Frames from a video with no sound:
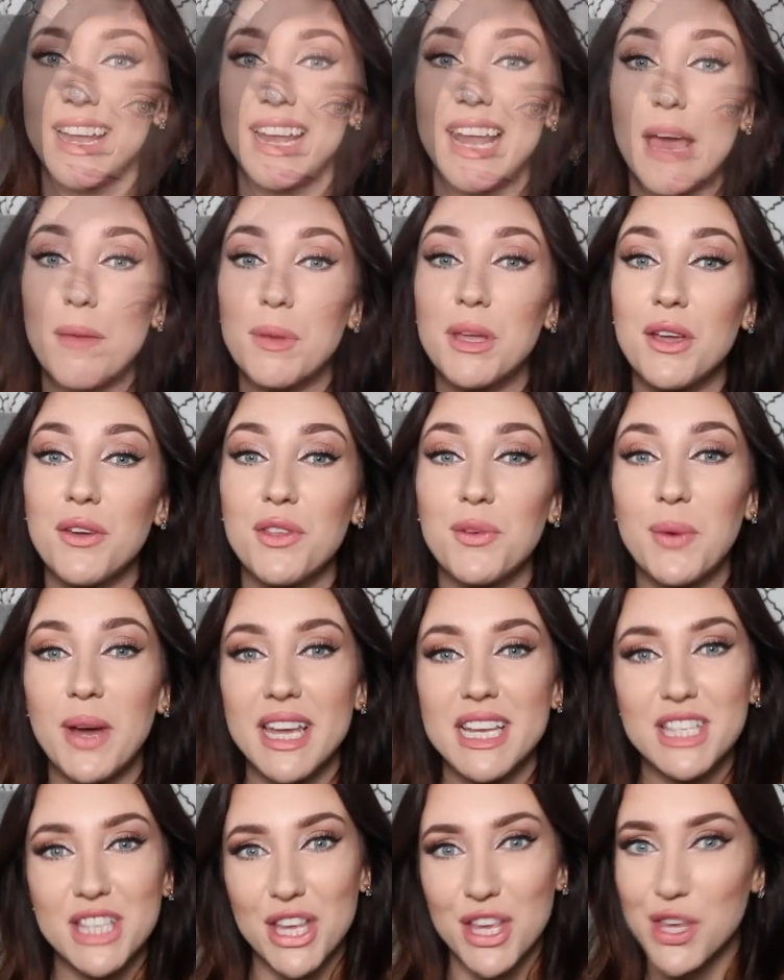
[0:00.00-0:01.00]
Let me know the
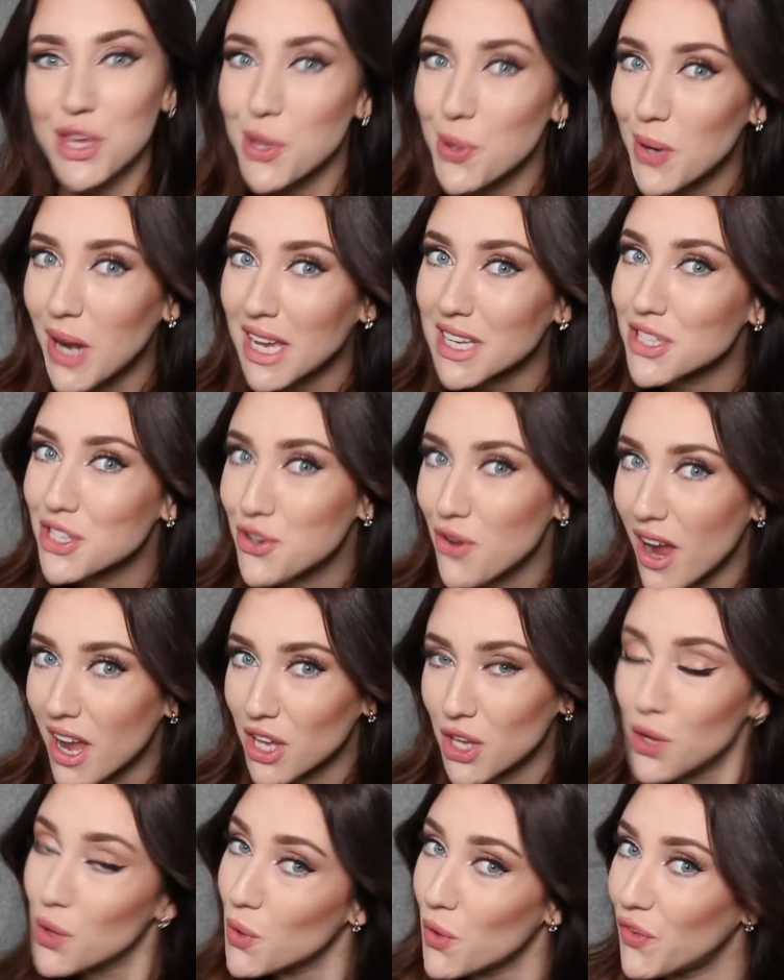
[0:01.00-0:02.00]
ways that you like to
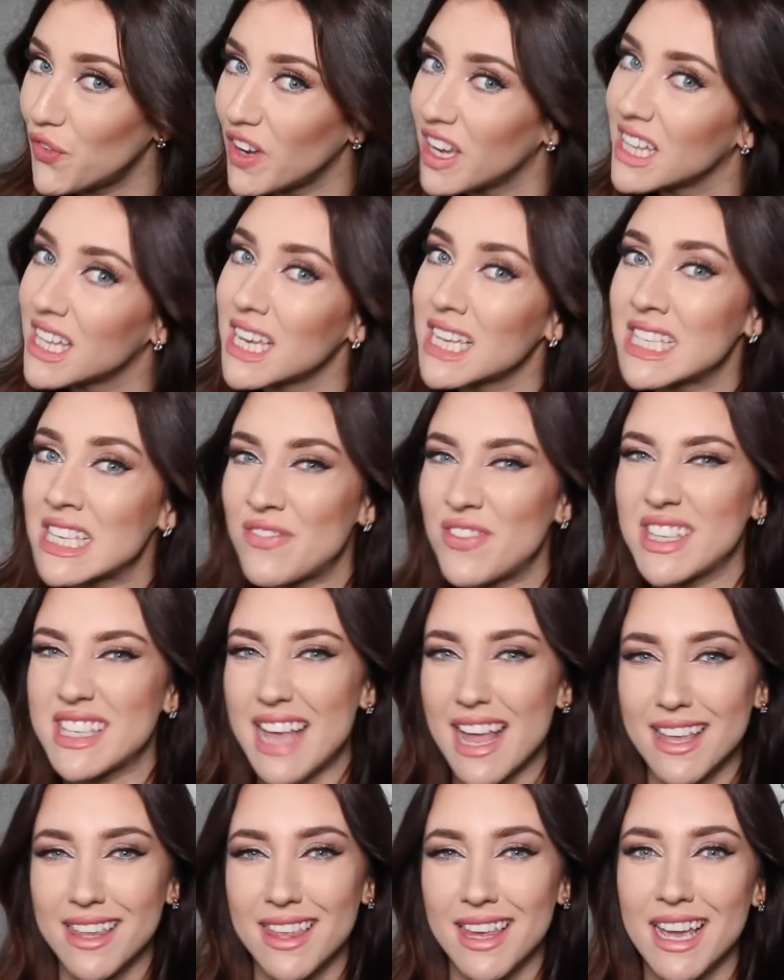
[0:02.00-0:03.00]
track your fitness, if there's
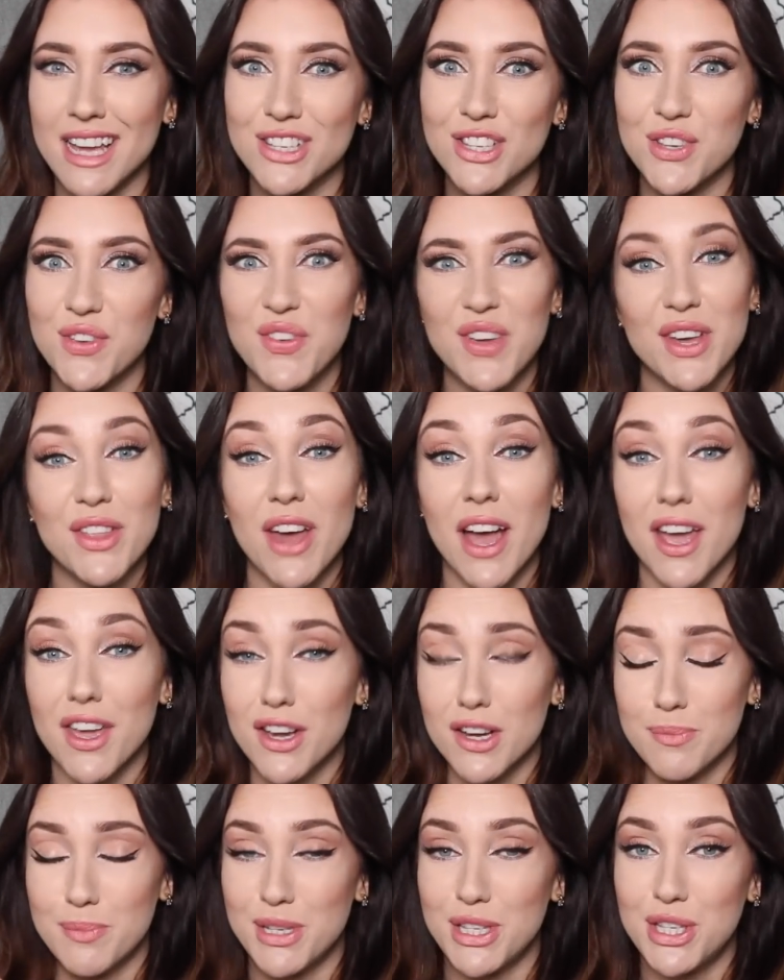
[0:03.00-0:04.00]
anything else you feel that I
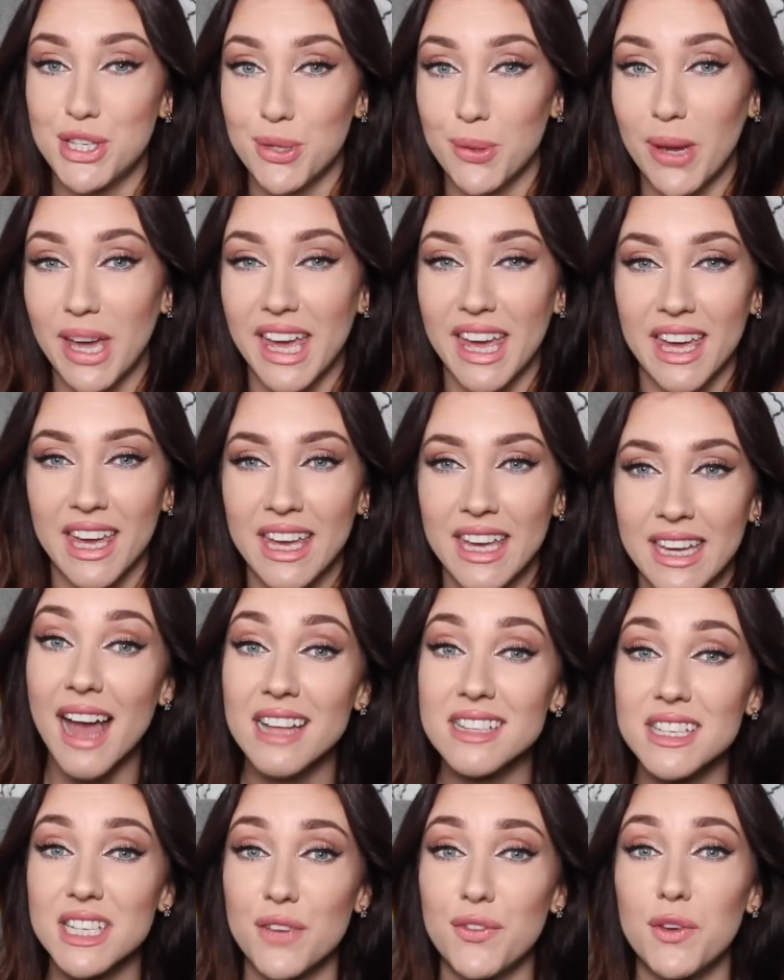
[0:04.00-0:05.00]
could be doing.
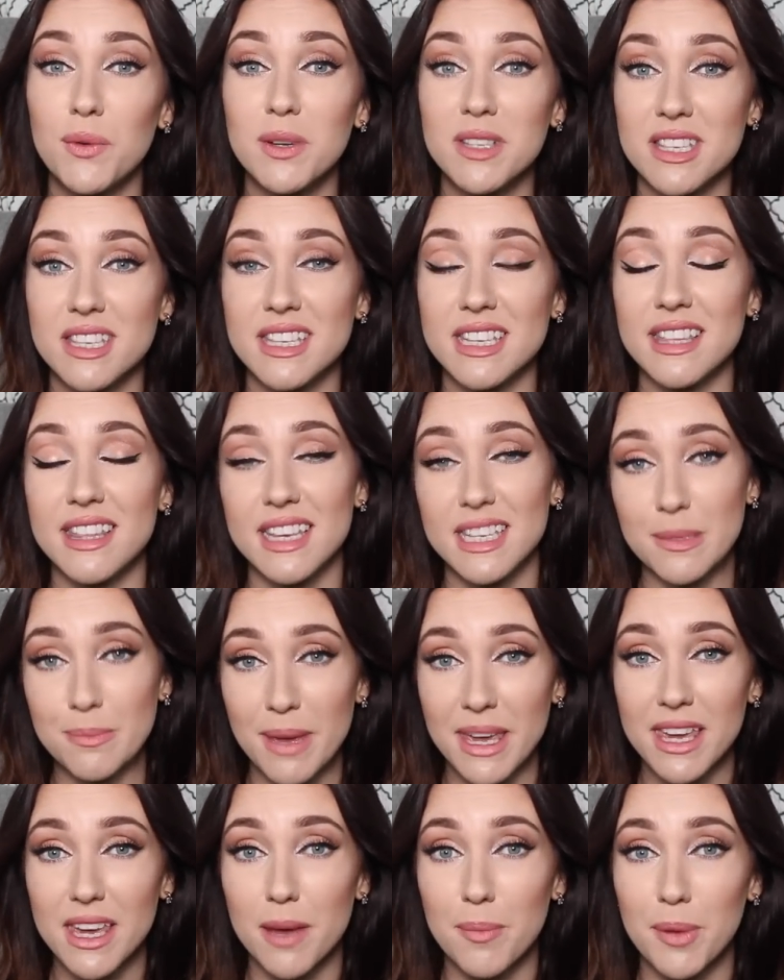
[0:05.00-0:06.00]
And if you want to see this
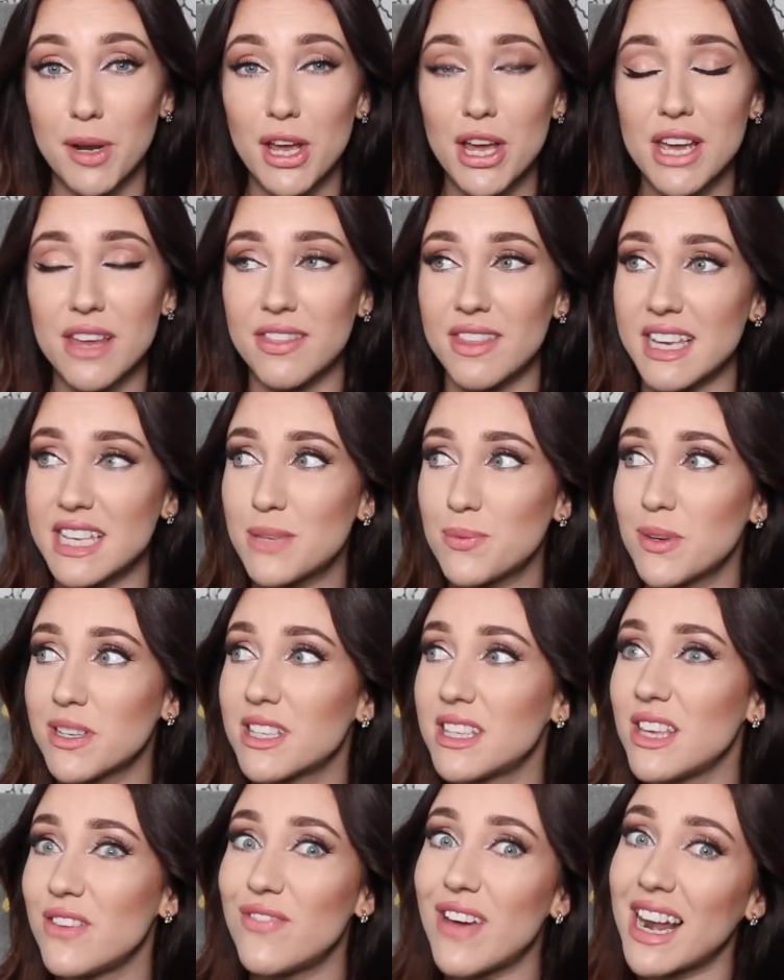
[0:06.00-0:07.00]
makeup look, this
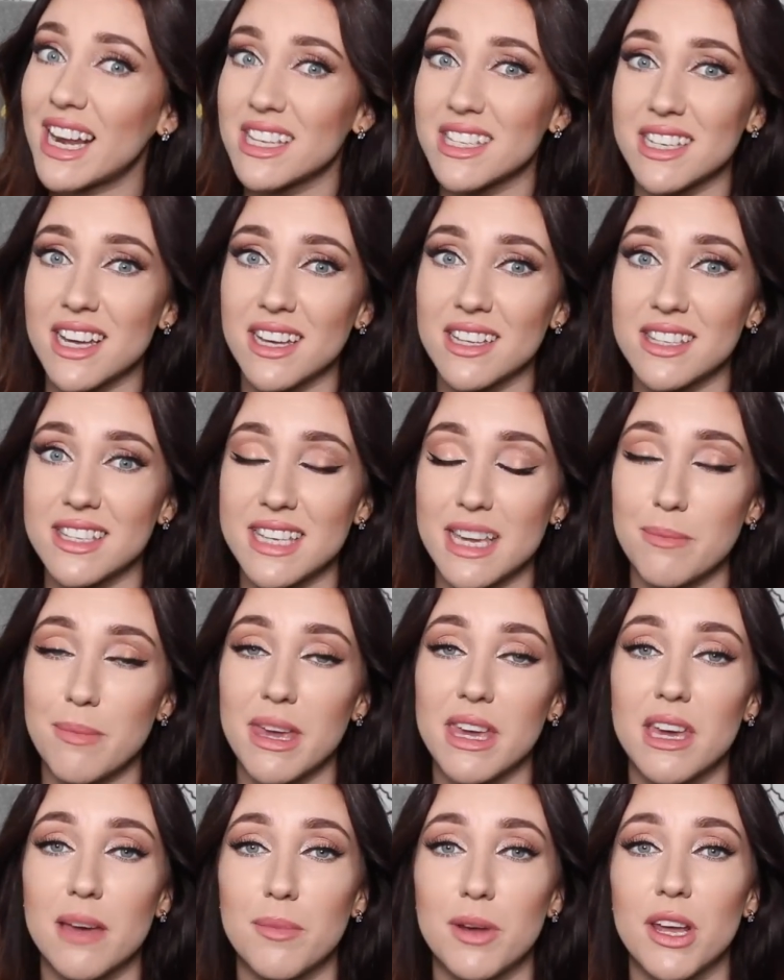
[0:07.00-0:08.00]
was the Valentine's Day
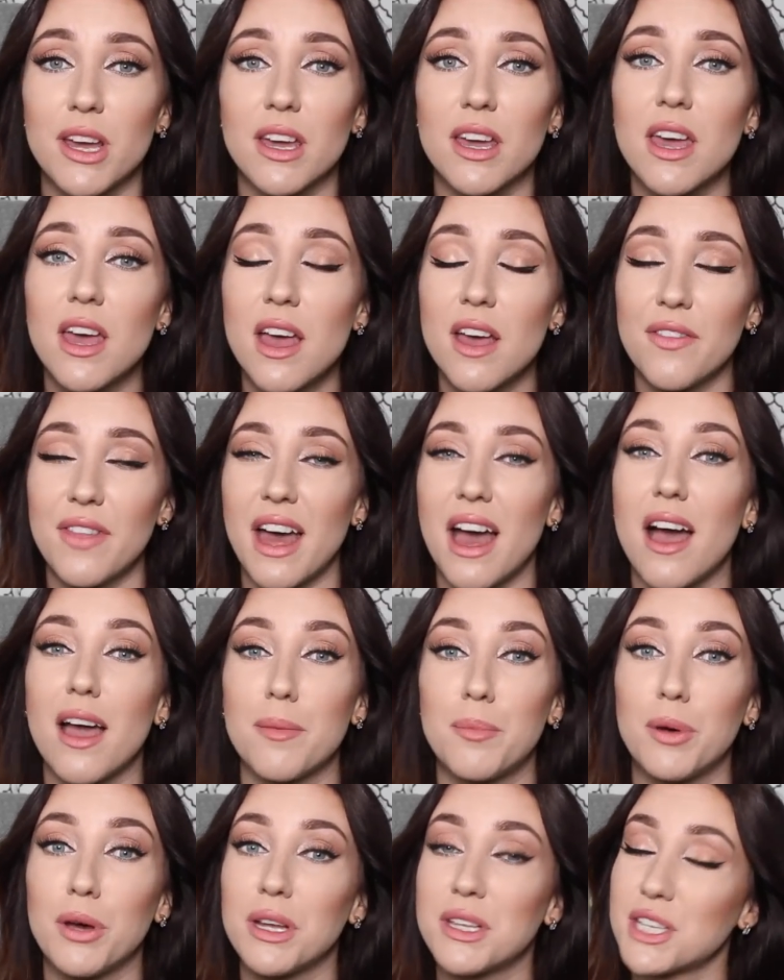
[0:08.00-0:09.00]
makeup look that
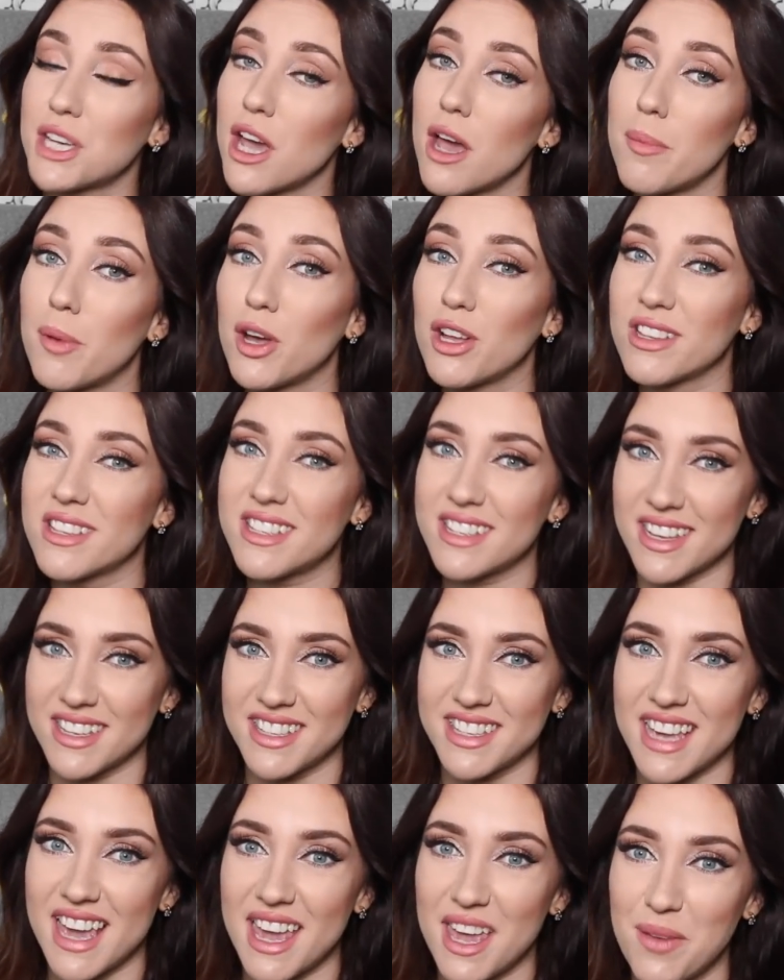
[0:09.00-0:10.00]
I put up on
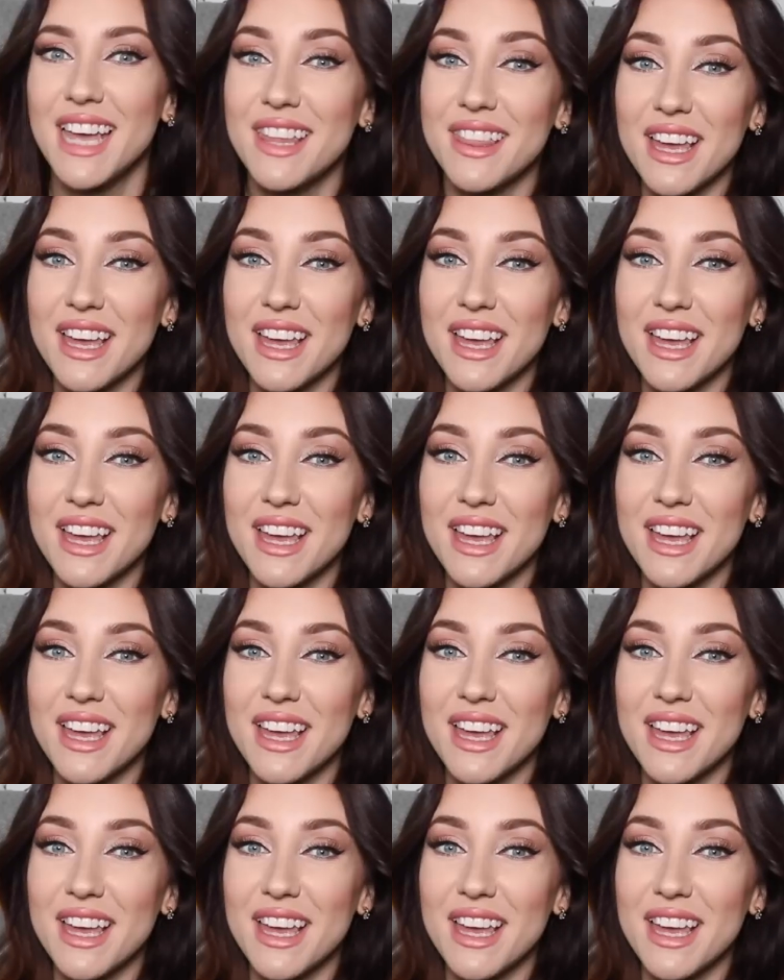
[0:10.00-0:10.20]
Sunday.